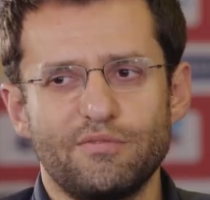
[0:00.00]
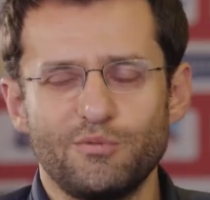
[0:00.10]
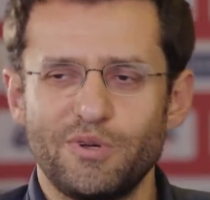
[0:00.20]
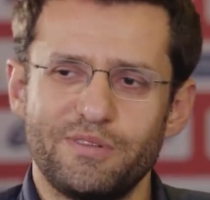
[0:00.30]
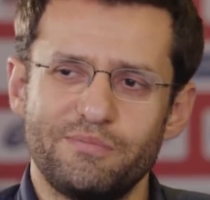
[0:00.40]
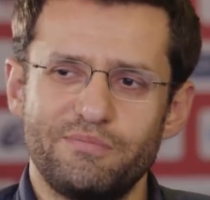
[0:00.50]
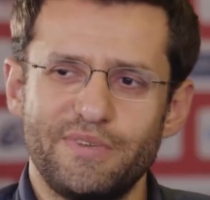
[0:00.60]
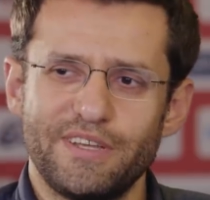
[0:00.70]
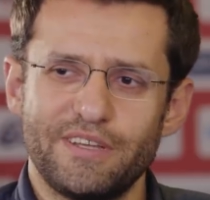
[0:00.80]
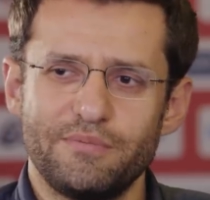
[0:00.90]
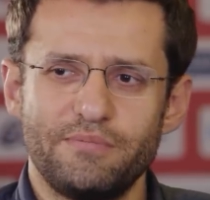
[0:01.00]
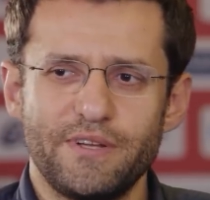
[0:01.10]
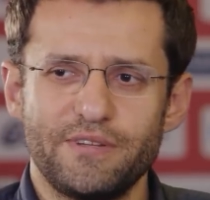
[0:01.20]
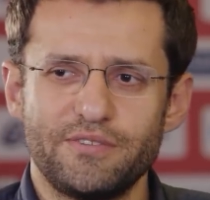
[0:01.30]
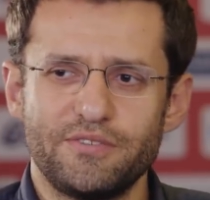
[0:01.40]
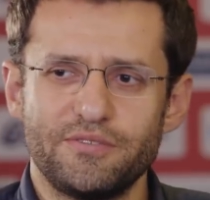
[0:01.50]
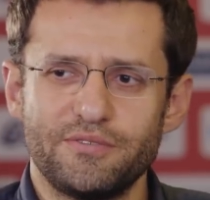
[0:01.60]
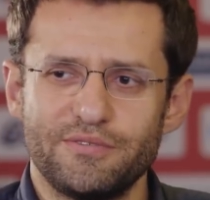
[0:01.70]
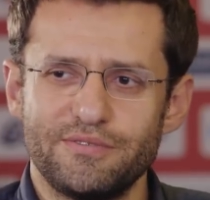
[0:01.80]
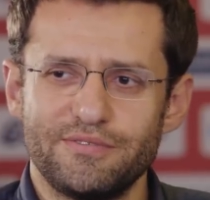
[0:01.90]
Well, being compared
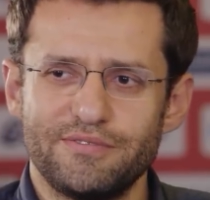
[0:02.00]
to